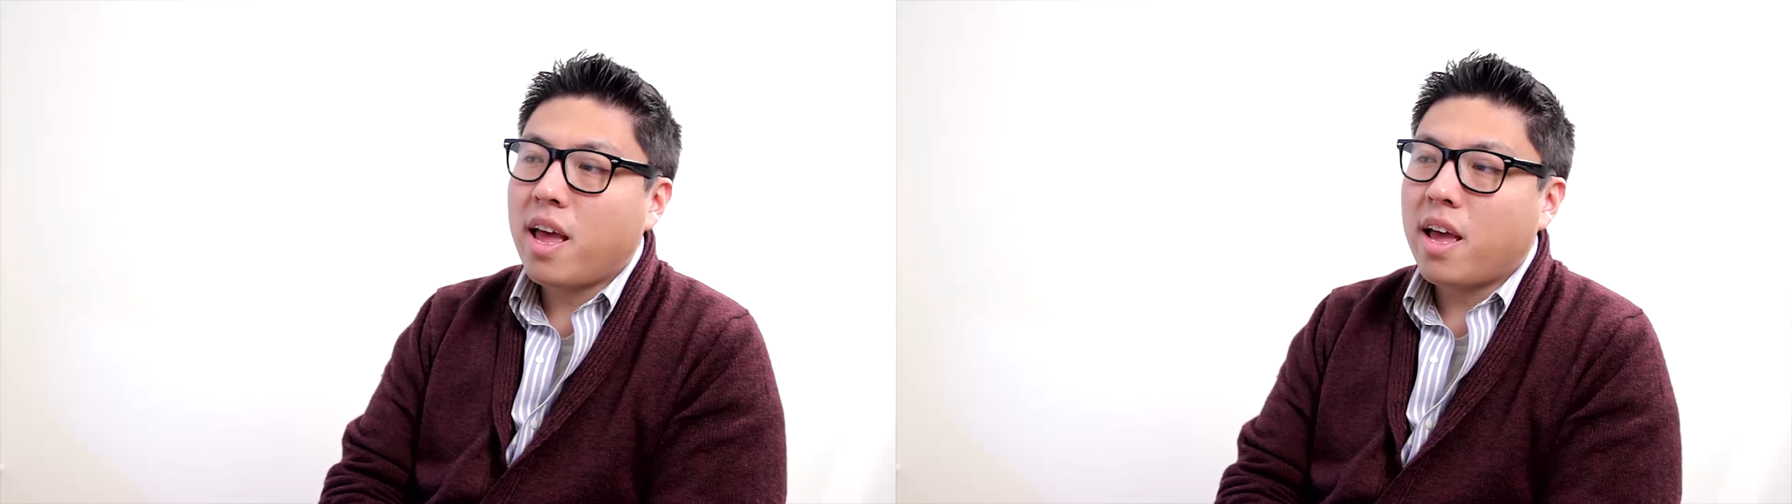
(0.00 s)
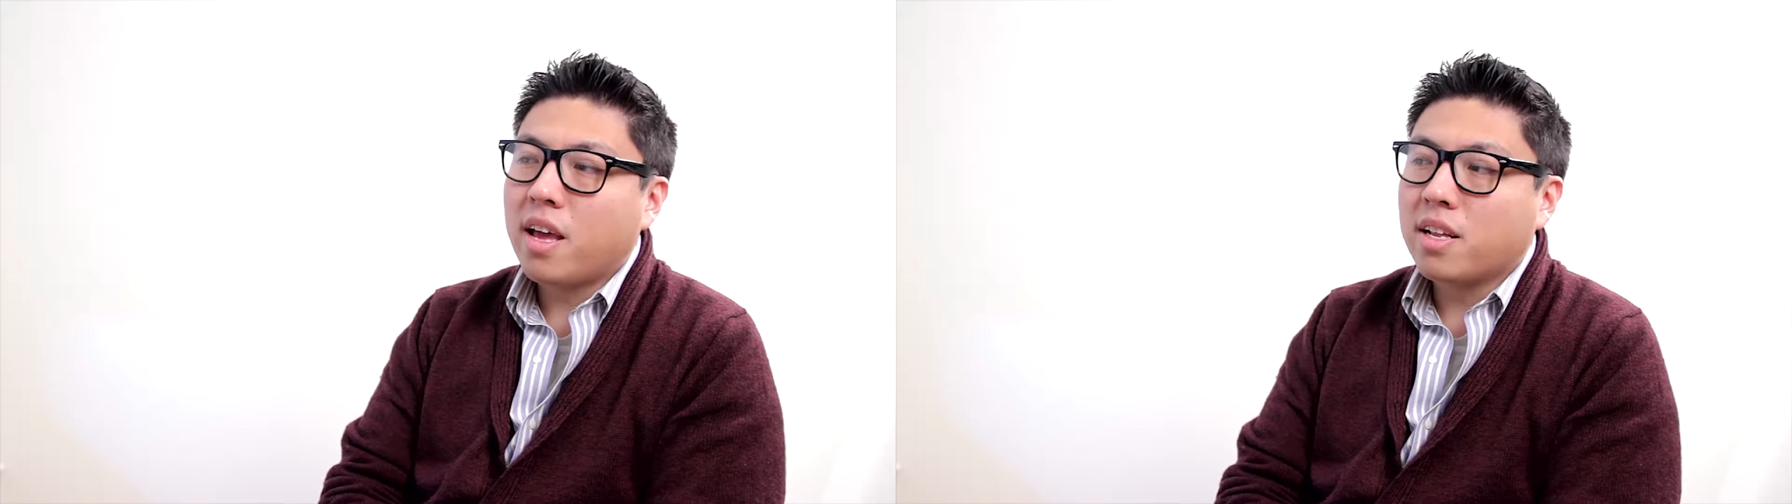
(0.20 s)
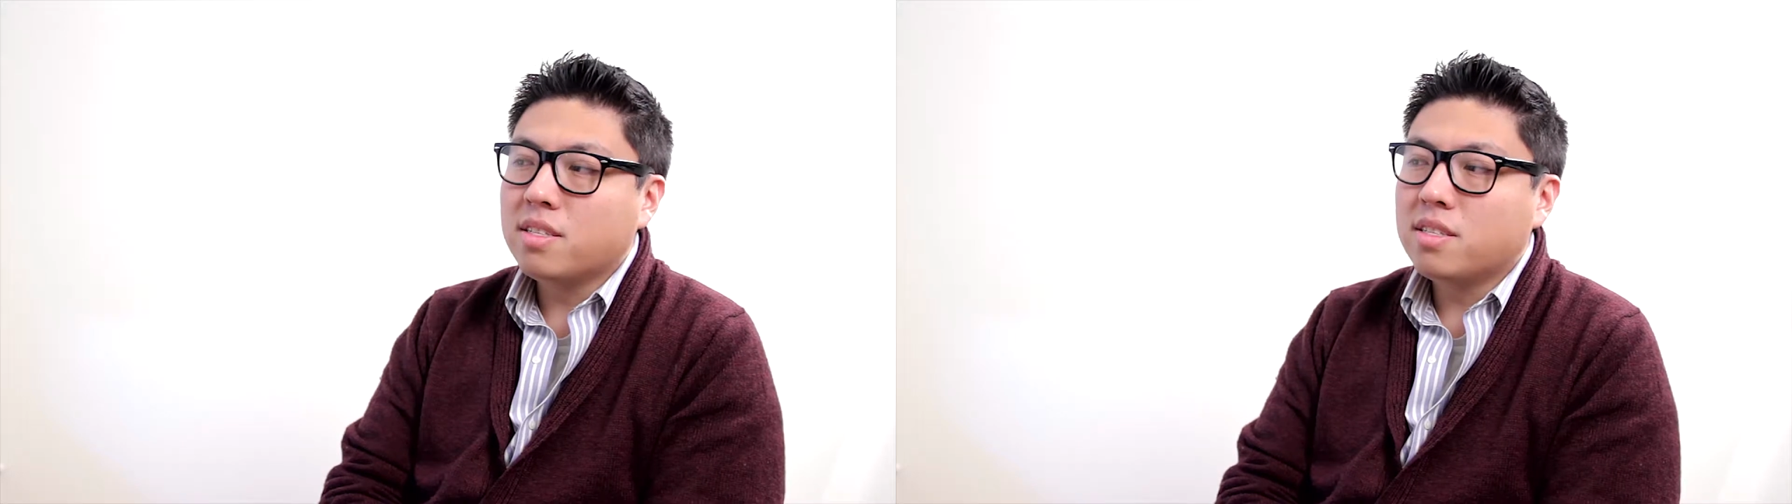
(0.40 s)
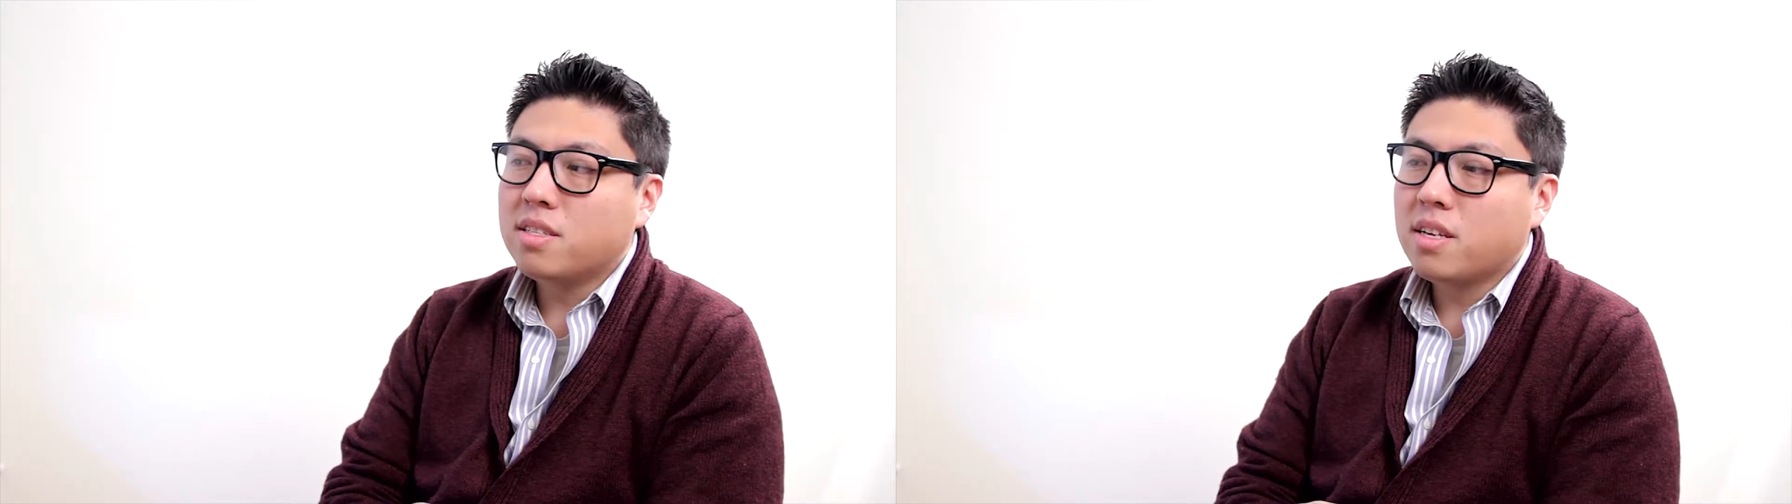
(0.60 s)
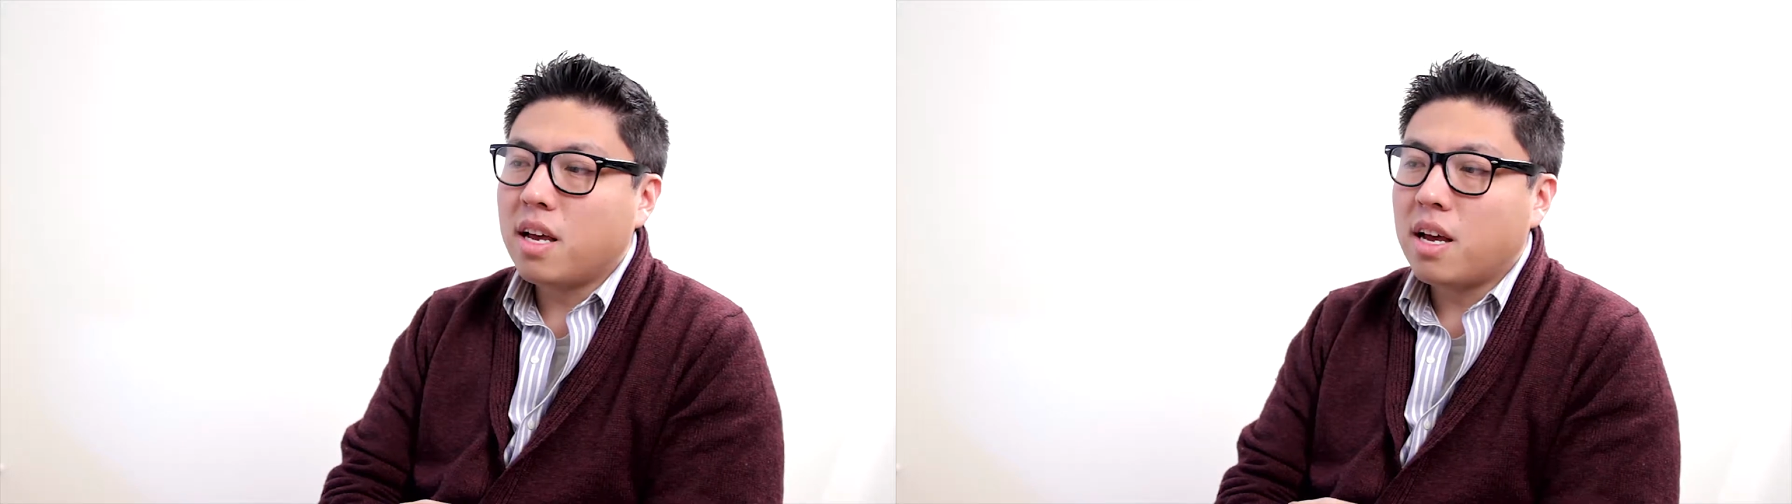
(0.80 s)
and
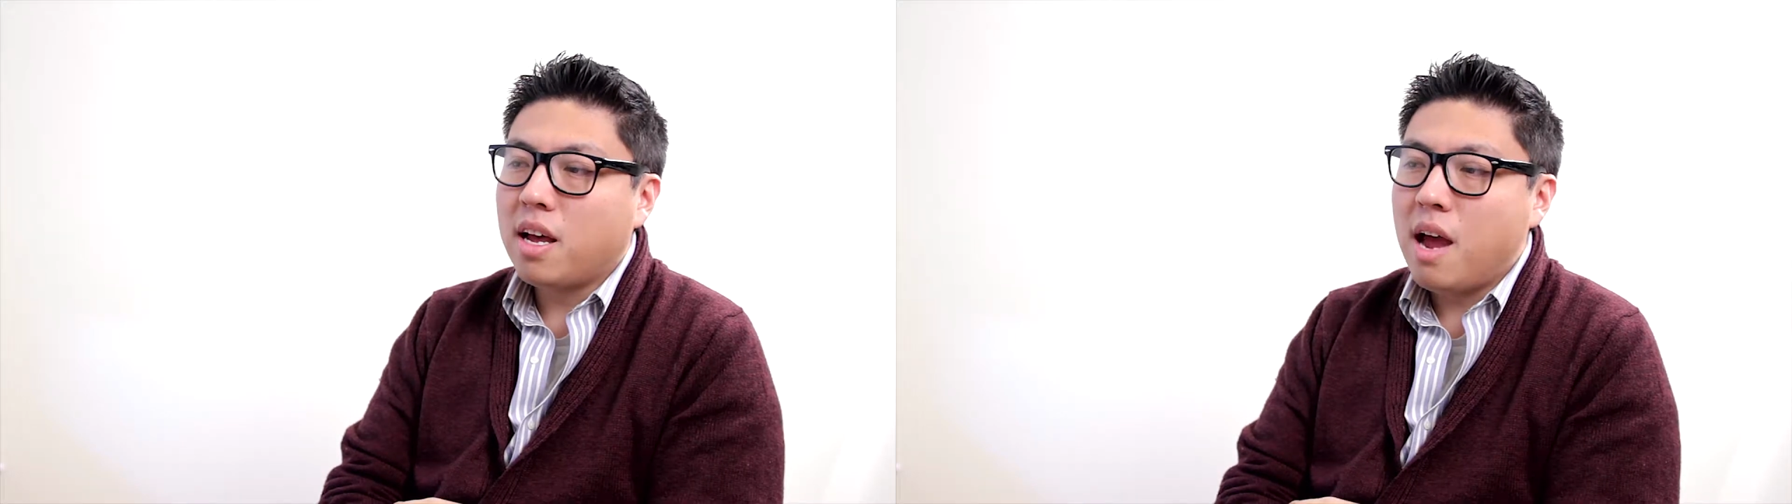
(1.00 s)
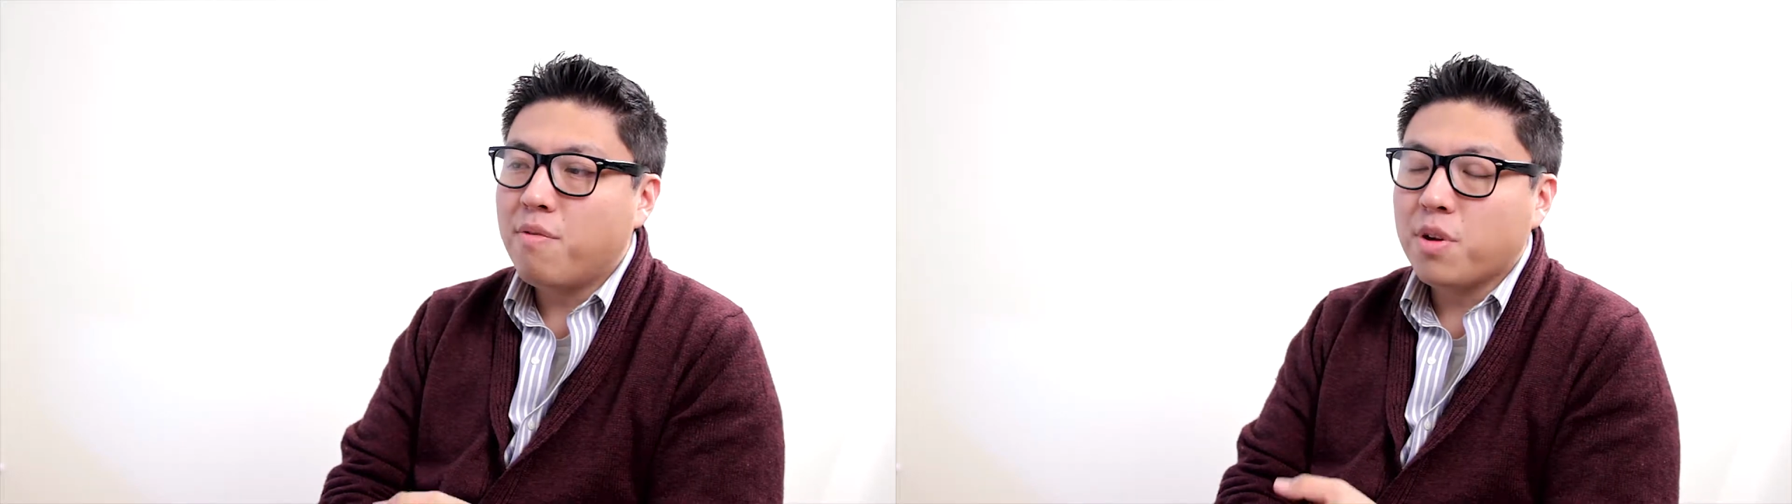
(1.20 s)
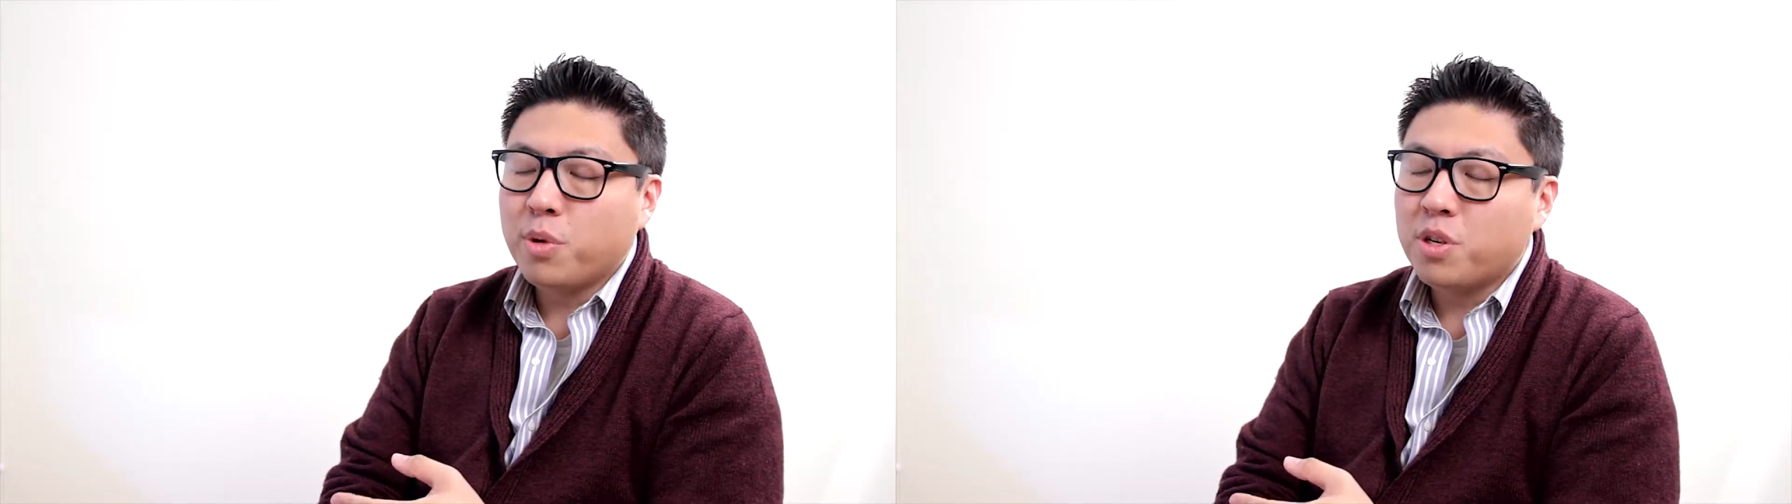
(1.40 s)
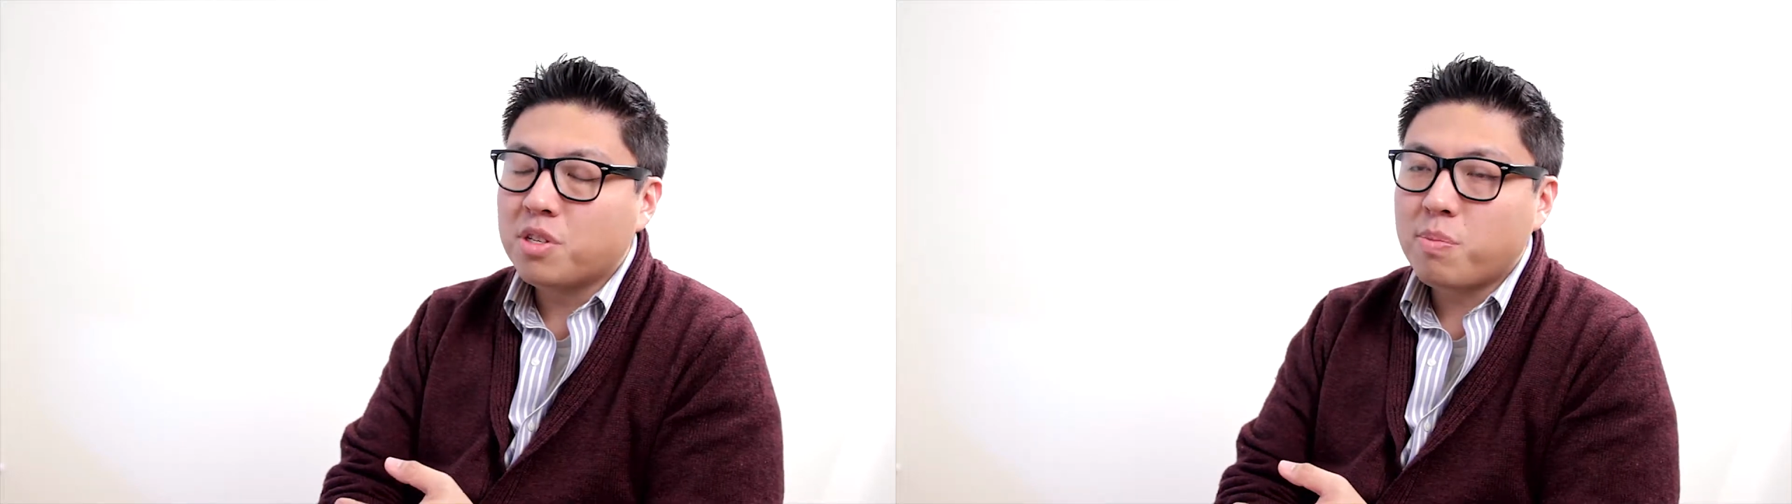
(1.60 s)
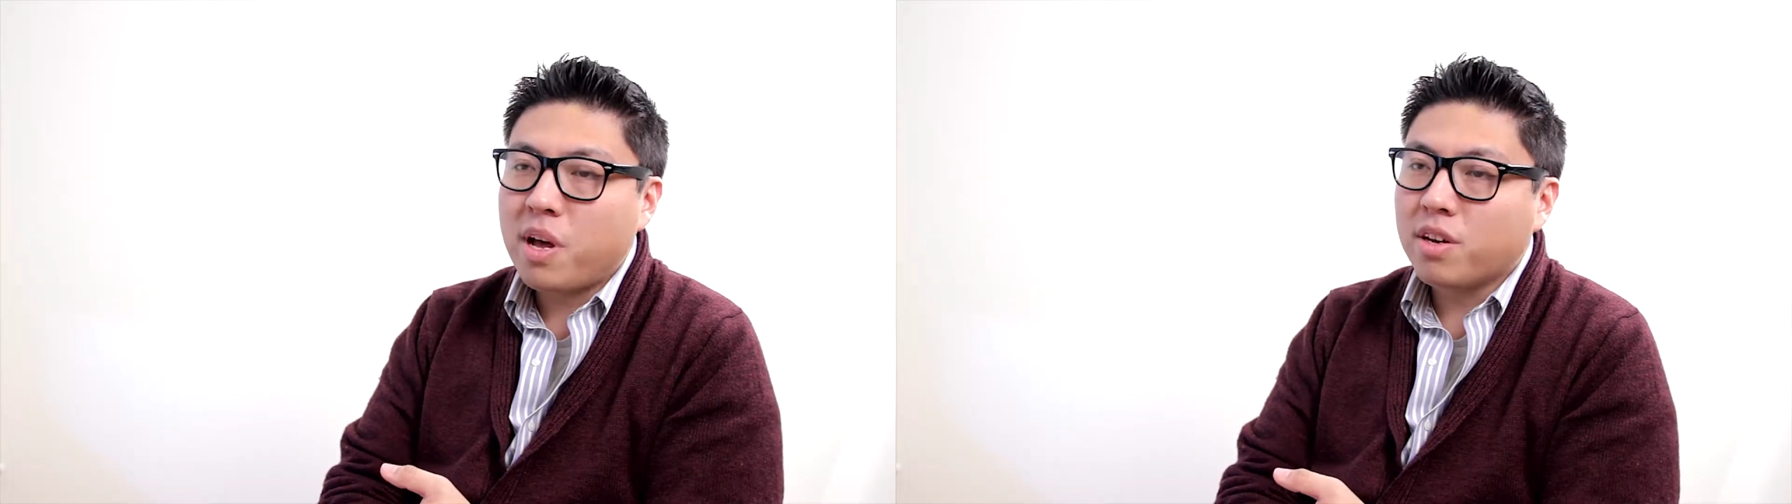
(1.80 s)
every
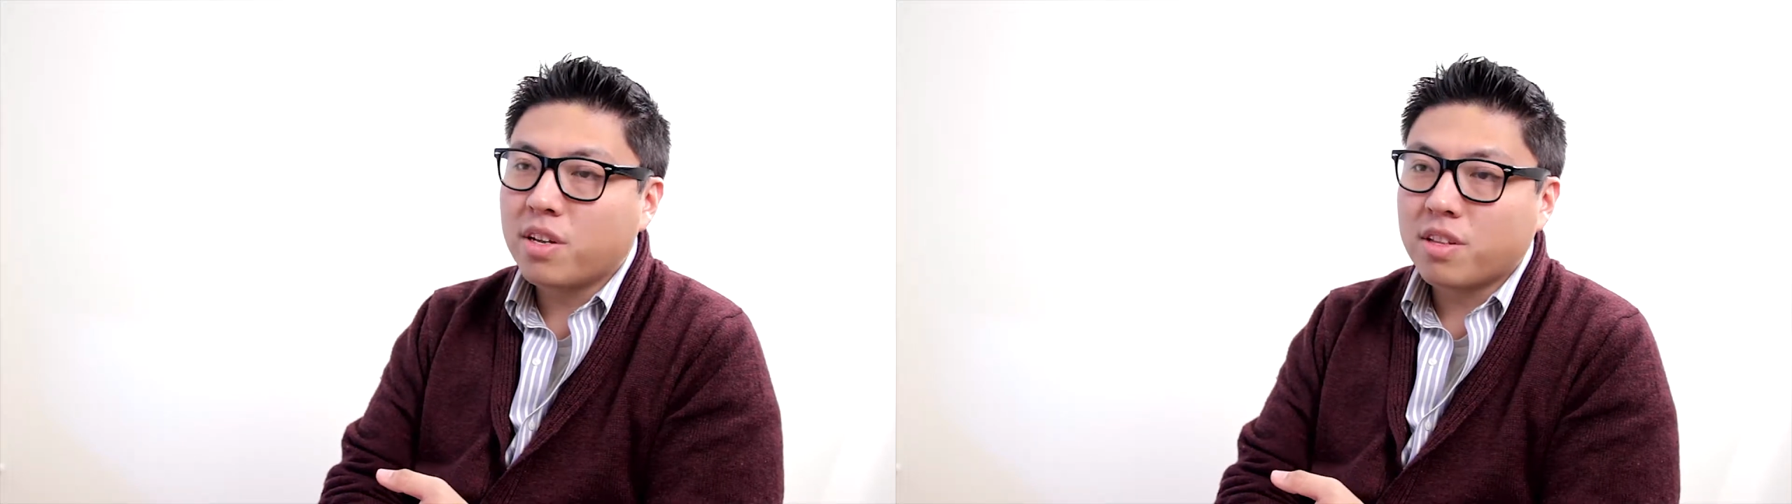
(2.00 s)
municipality